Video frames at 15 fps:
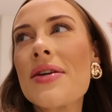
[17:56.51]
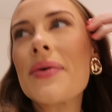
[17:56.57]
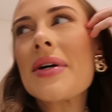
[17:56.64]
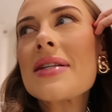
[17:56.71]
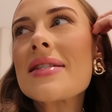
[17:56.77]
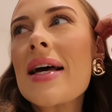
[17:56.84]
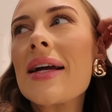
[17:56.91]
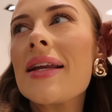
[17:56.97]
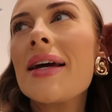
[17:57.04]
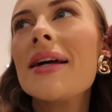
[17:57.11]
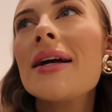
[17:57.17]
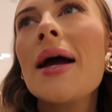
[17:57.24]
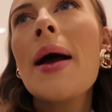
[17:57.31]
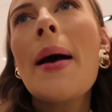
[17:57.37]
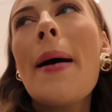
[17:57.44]
so
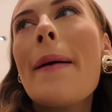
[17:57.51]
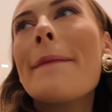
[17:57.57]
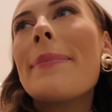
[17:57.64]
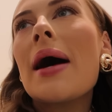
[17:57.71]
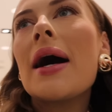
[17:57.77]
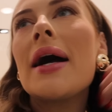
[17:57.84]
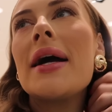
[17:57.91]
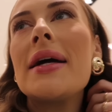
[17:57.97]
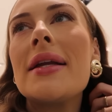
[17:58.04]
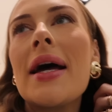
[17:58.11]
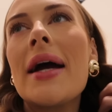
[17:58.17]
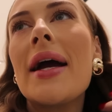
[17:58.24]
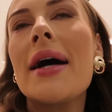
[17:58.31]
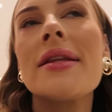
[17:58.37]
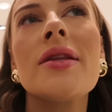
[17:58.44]
exciting. But
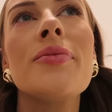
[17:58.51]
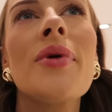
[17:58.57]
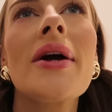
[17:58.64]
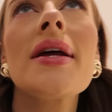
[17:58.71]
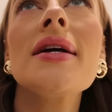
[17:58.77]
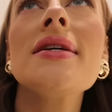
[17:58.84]
I had the bright